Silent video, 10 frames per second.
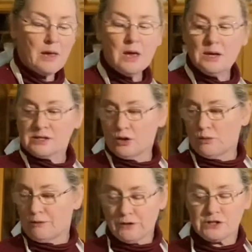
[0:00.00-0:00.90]
so we'll
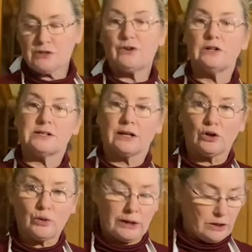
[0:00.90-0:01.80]
first of all take a
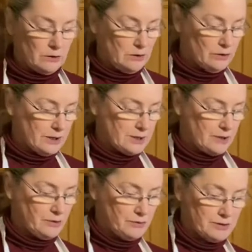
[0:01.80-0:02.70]
quick look at our
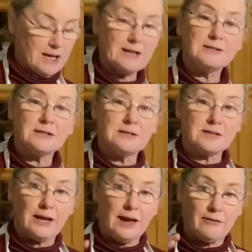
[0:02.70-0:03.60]
utensils. I
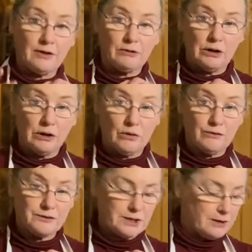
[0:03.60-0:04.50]
have here a loaf
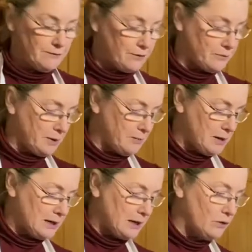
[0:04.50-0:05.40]
tin for my
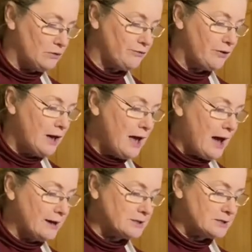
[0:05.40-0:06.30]
meatloaf,
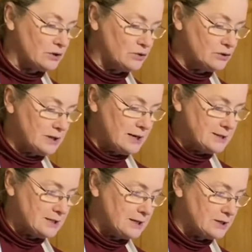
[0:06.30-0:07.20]
and it's a good
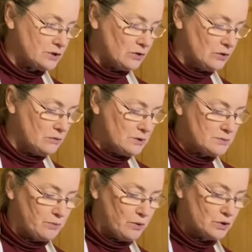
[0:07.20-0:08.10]
idea to always
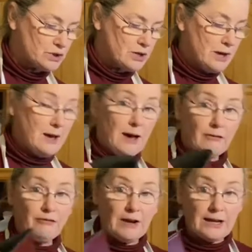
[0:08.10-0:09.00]
put a
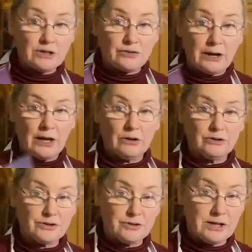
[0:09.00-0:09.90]
flat tray
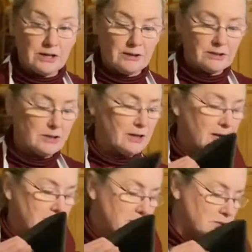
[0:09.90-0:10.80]
underneath it in
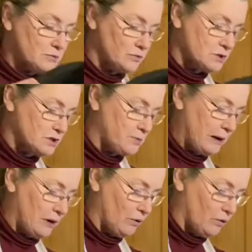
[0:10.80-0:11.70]
case it would spill
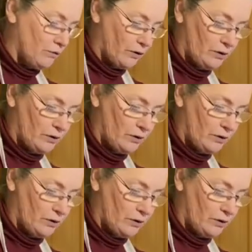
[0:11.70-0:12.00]
over.